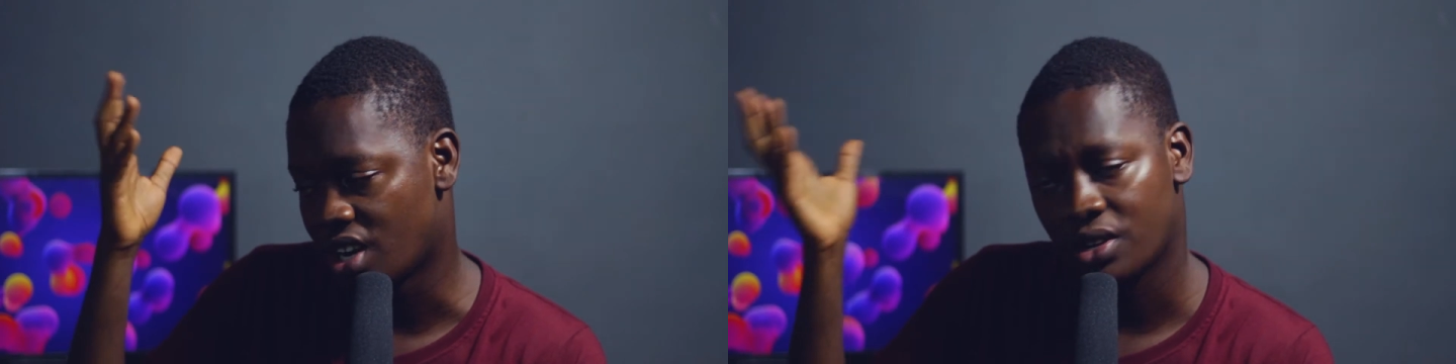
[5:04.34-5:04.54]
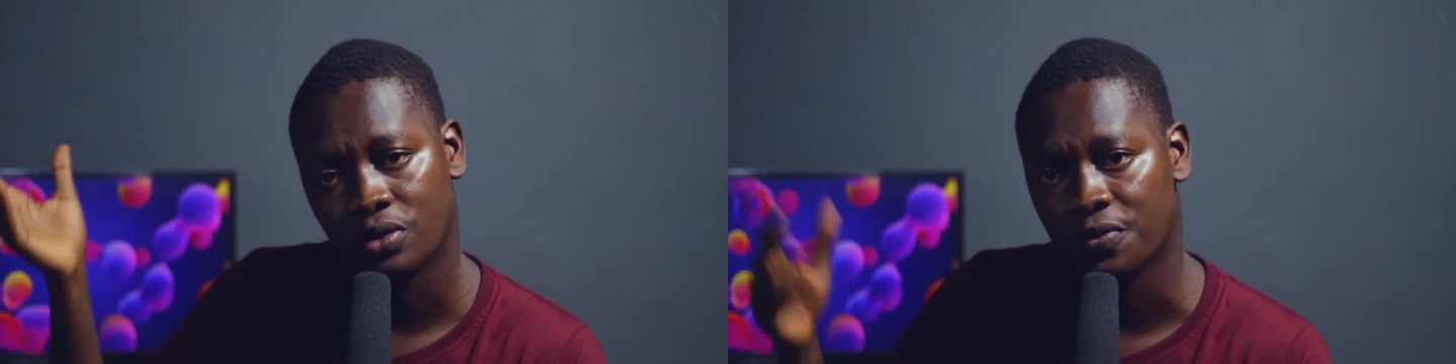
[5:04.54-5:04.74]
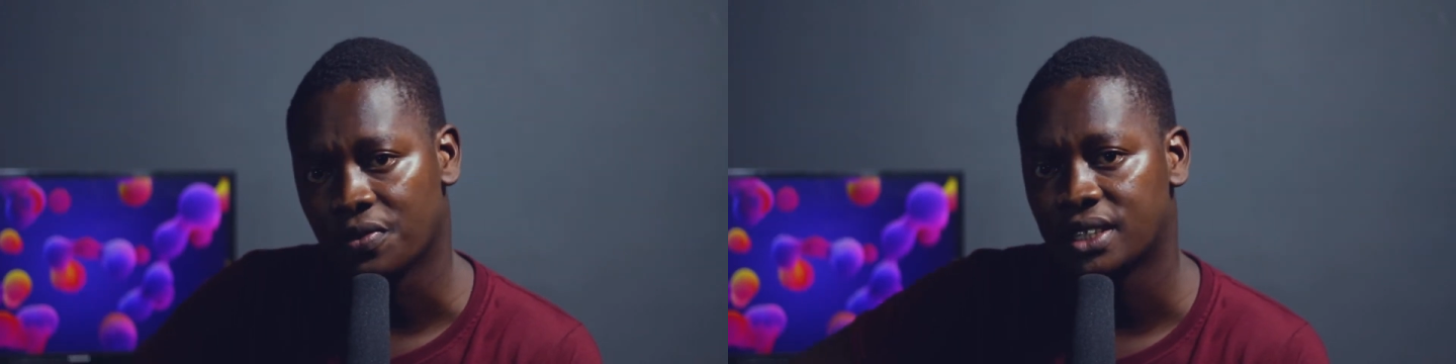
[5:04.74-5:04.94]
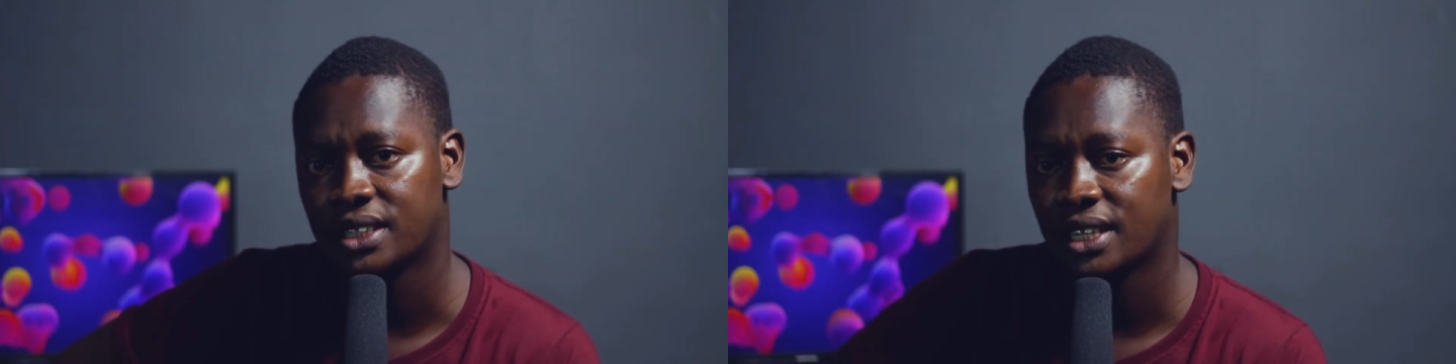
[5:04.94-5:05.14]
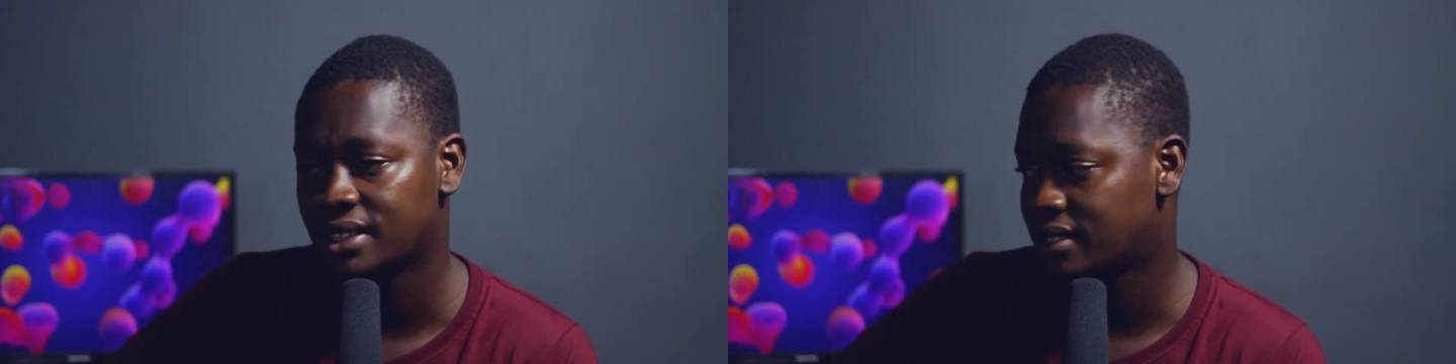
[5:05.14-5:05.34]
tracking your
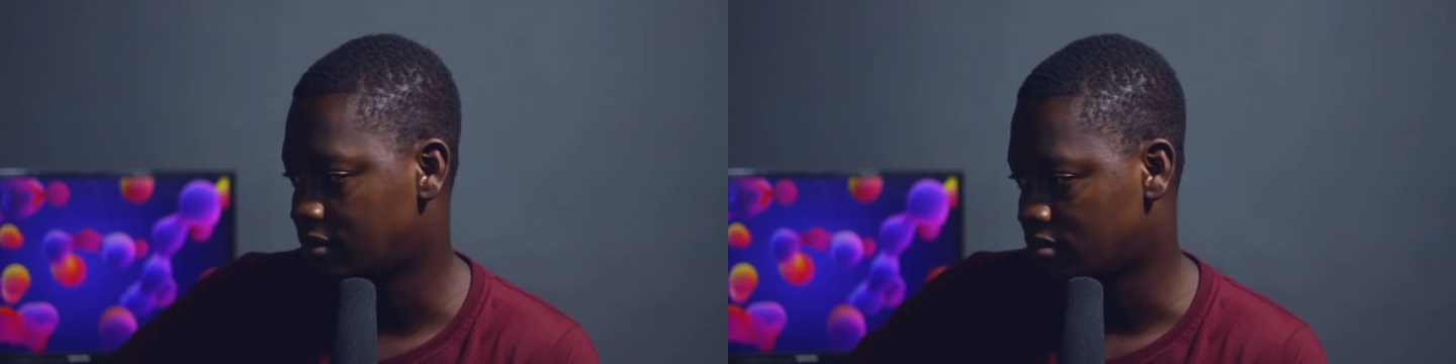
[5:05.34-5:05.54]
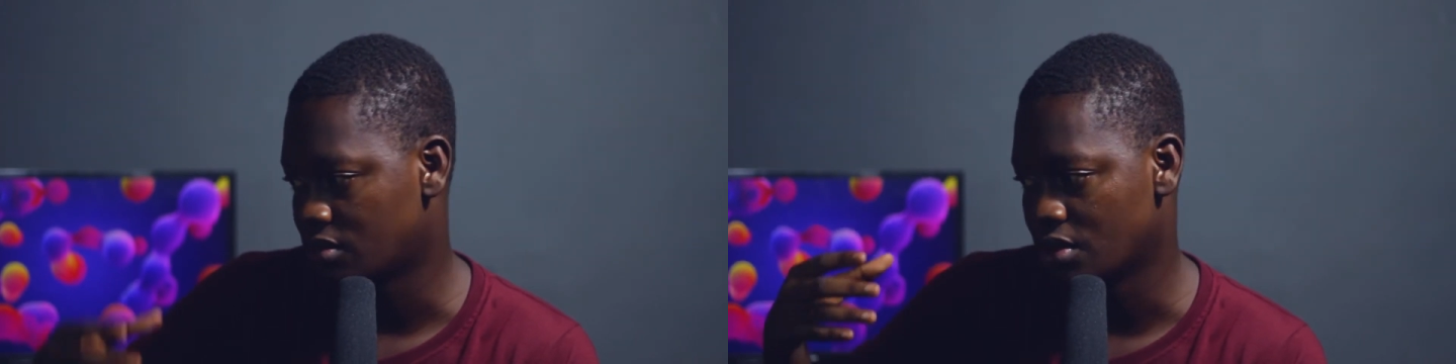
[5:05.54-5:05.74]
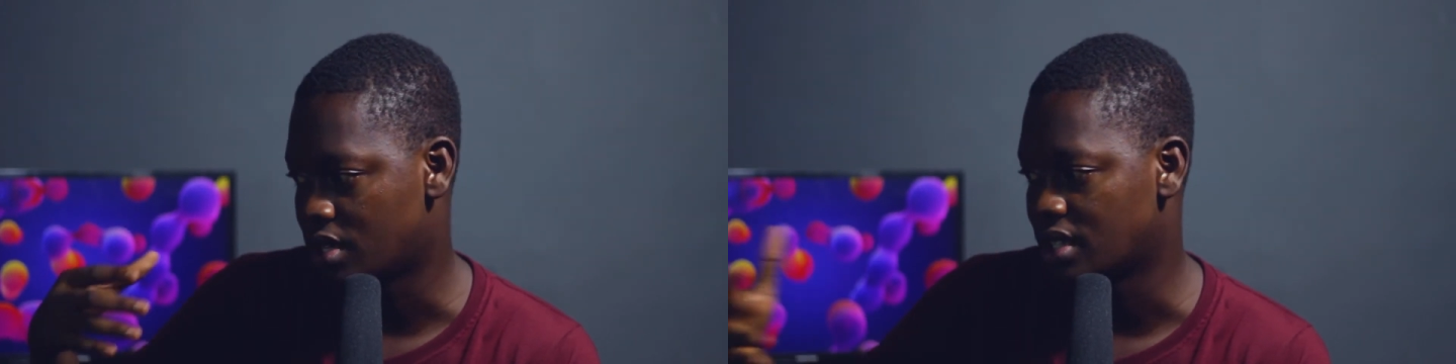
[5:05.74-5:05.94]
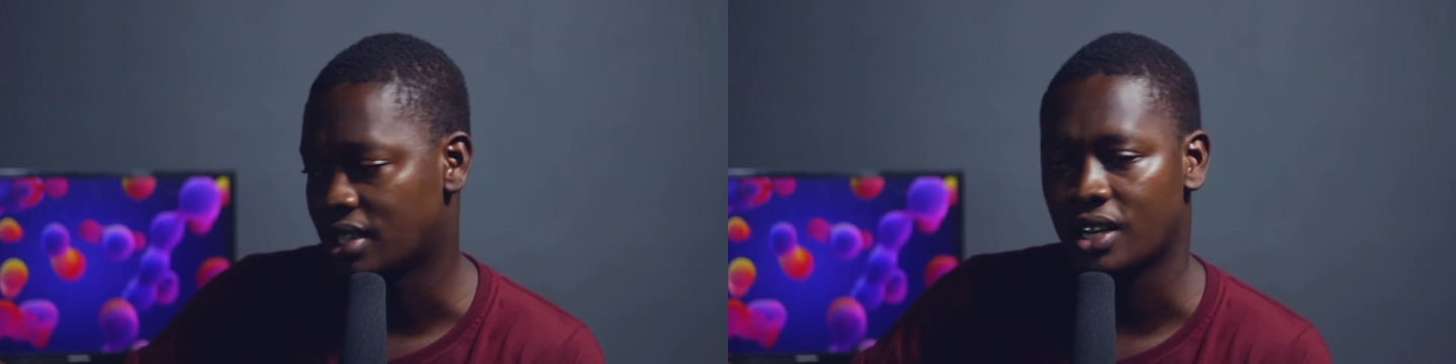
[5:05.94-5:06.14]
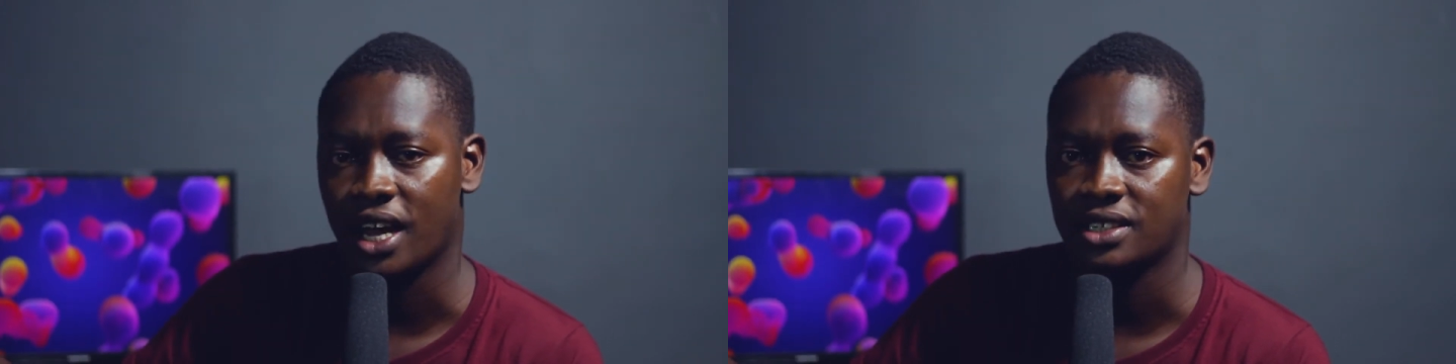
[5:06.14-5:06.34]
fitness, you can
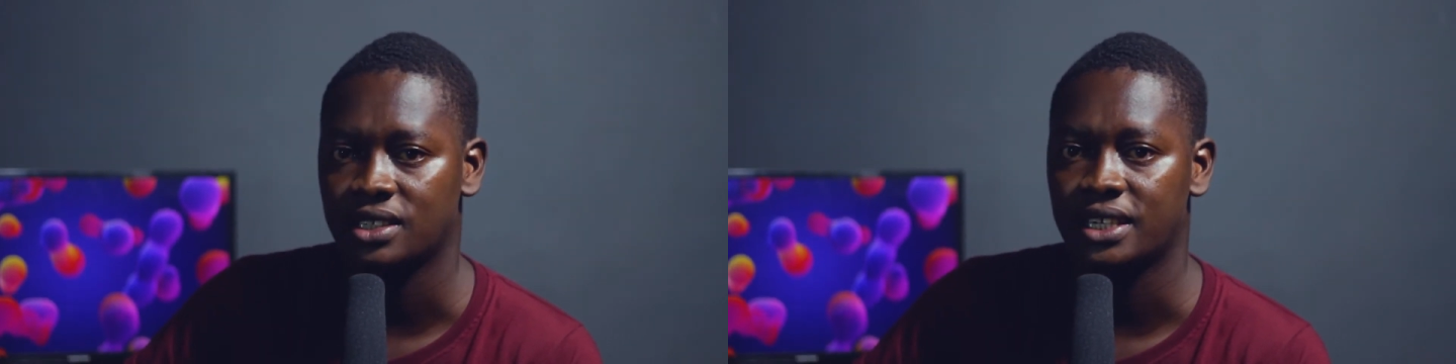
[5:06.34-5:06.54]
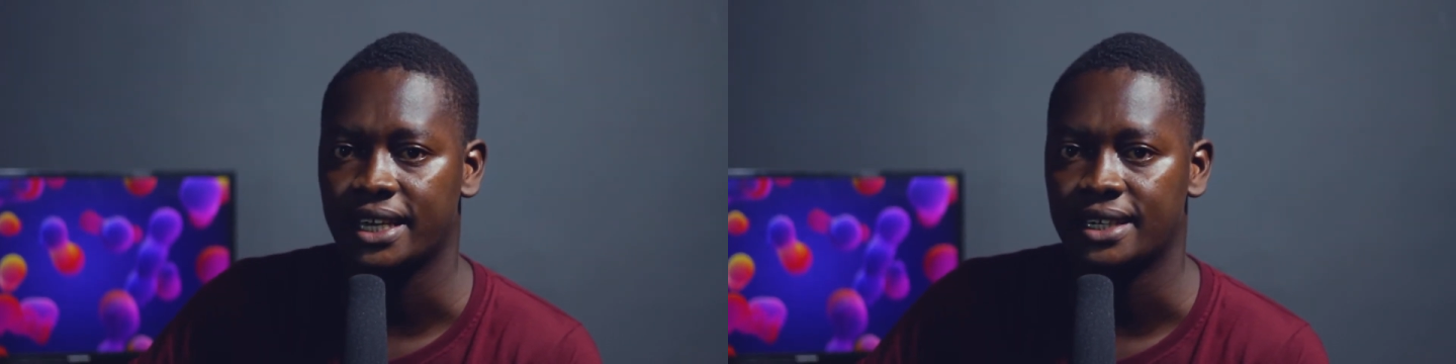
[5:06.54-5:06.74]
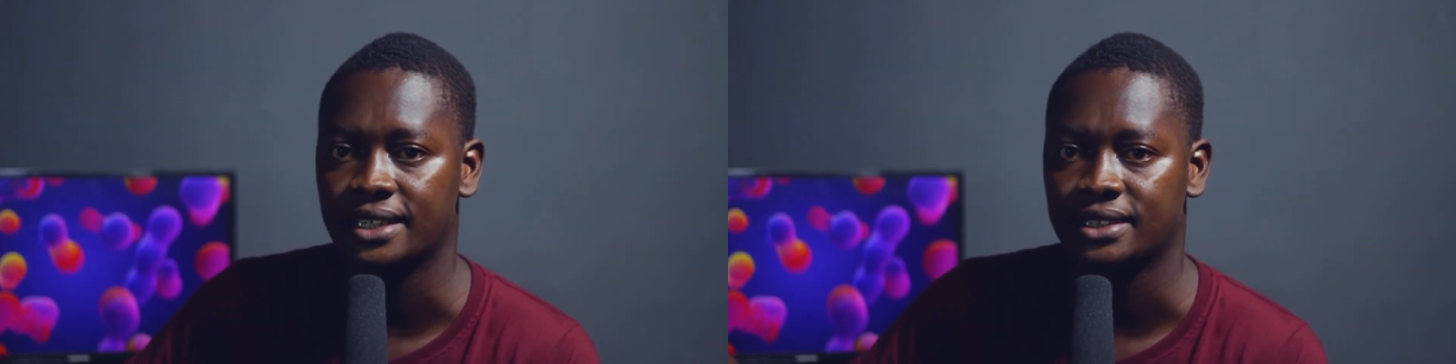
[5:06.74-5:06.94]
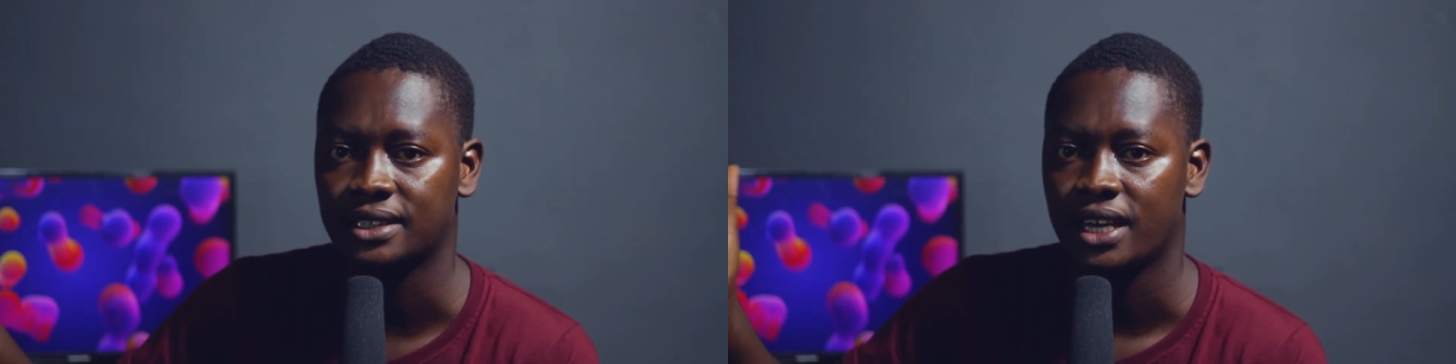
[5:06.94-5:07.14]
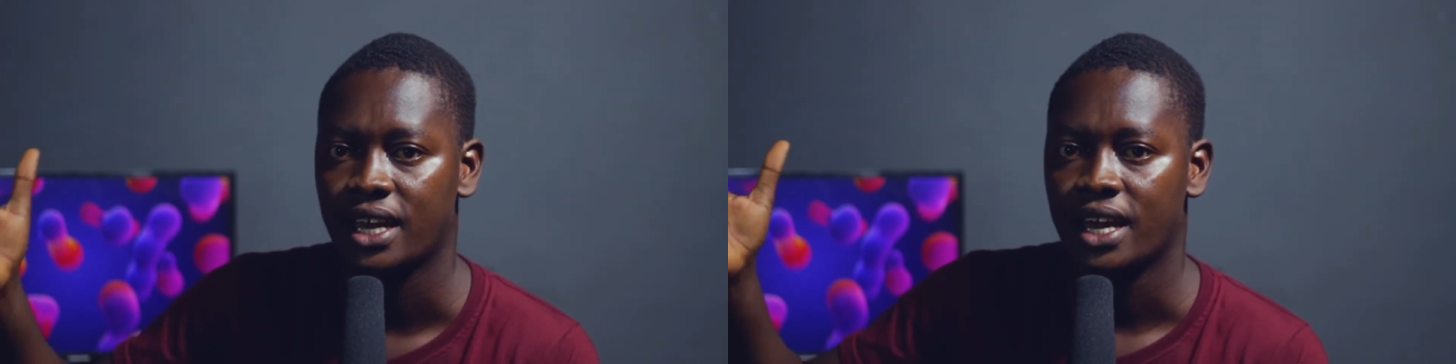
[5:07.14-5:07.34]
actually get this.